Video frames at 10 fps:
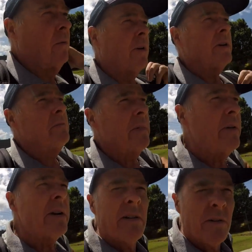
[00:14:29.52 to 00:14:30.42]
what a
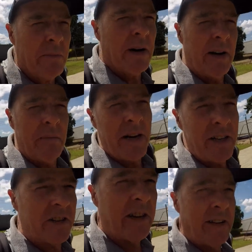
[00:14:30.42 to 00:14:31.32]
miracle! My
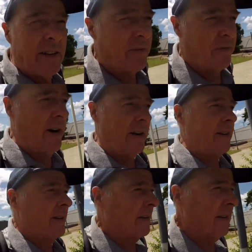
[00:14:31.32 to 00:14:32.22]
emaciated friend
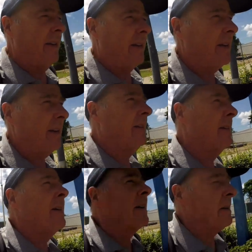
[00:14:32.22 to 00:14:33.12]
at the
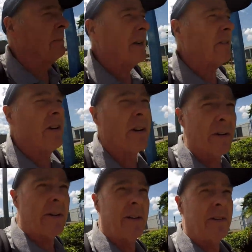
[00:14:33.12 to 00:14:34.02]
uh, the bus
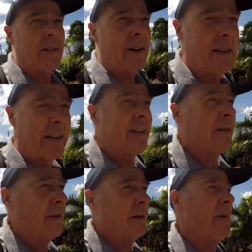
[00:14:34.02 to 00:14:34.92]
shelter who tried to get
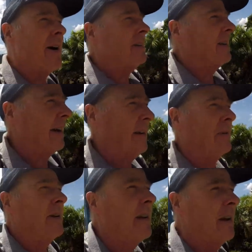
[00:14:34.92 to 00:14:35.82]
three bucks out of
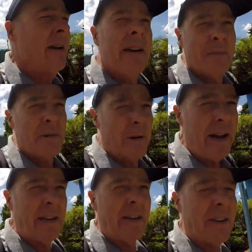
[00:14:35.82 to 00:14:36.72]
me
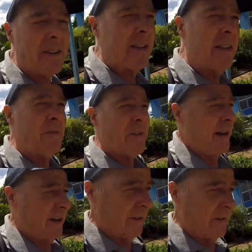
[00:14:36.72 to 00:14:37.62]
miraculously
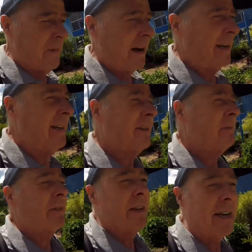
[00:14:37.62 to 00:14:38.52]
found the money to,
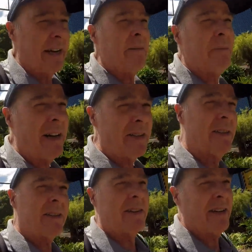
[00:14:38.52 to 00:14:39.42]
to get a
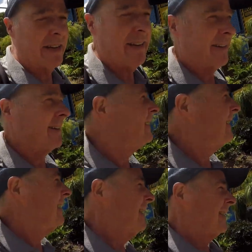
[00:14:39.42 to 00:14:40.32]
bus ticket.
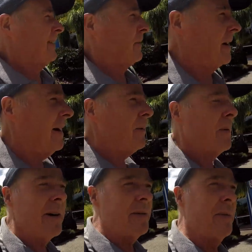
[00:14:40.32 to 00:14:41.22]
Well,
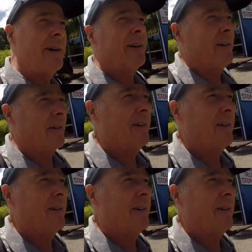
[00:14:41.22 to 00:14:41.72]
well, well.